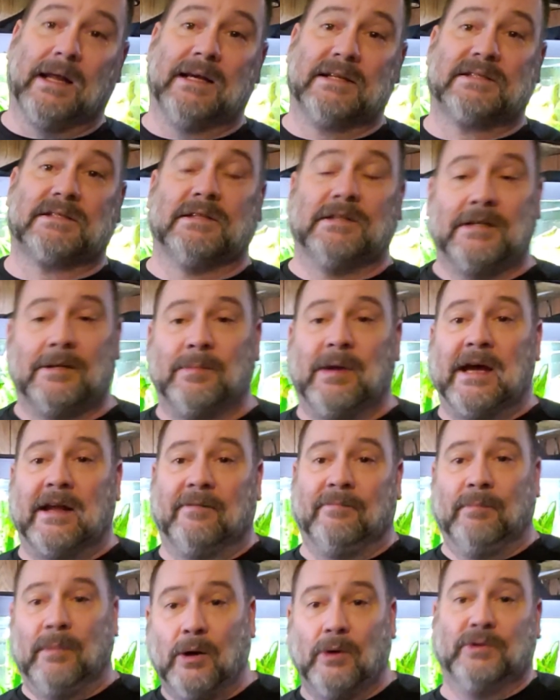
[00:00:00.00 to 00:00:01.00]
less than the
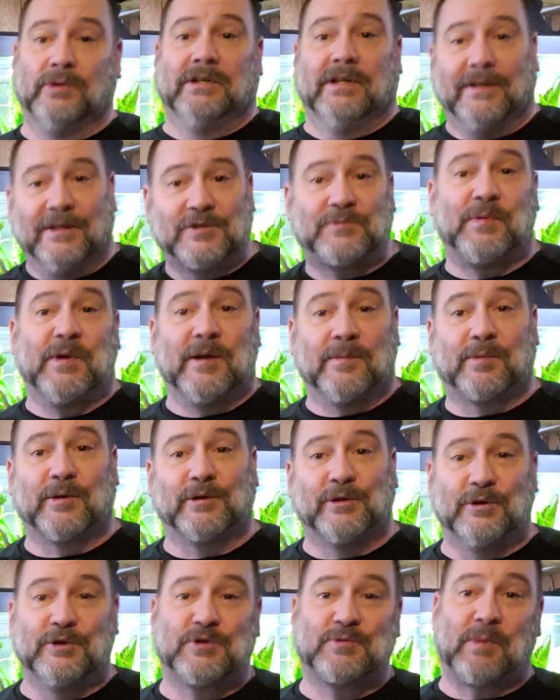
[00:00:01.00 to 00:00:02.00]
amount of ammonia that's being
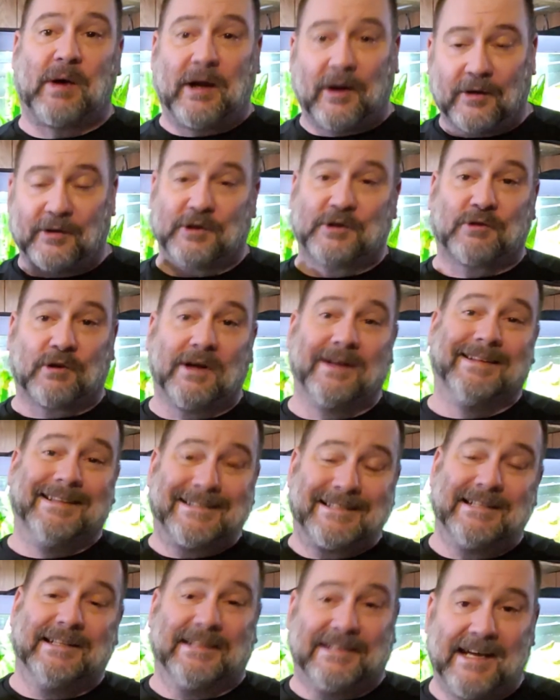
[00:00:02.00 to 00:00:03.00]
produced by all the crud
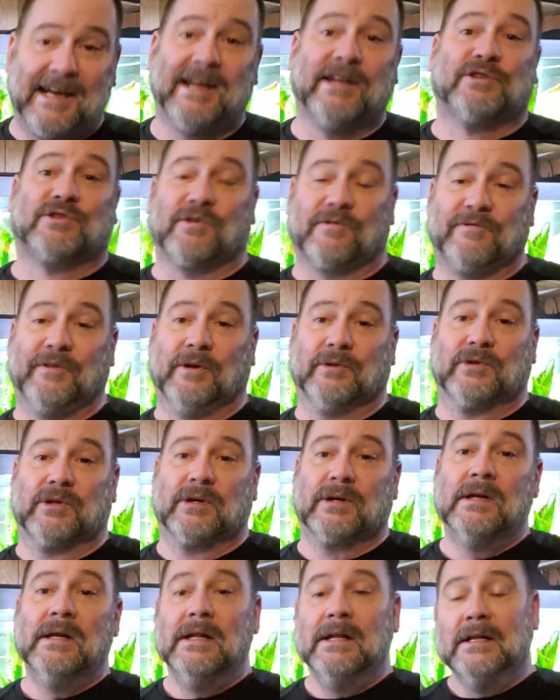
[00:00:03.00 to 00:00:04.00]
that's in the canister filter.